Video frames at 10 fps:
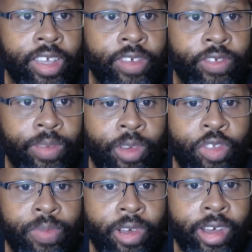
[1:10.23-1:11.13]
for the
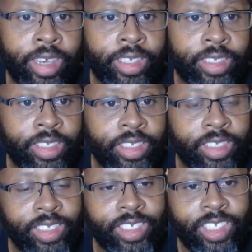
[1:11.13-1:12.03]
most part,
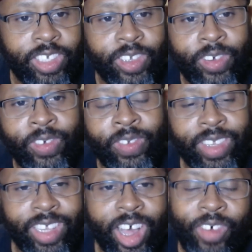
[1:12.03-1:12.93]
you know,
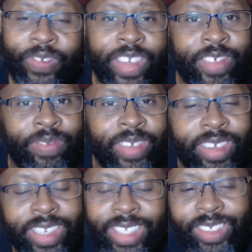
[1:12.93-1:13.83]

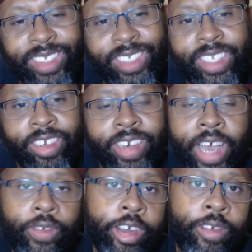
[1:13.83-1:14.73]
offensively, they're
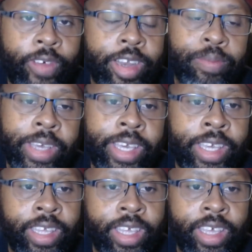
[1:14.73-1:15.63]
not where they want to be.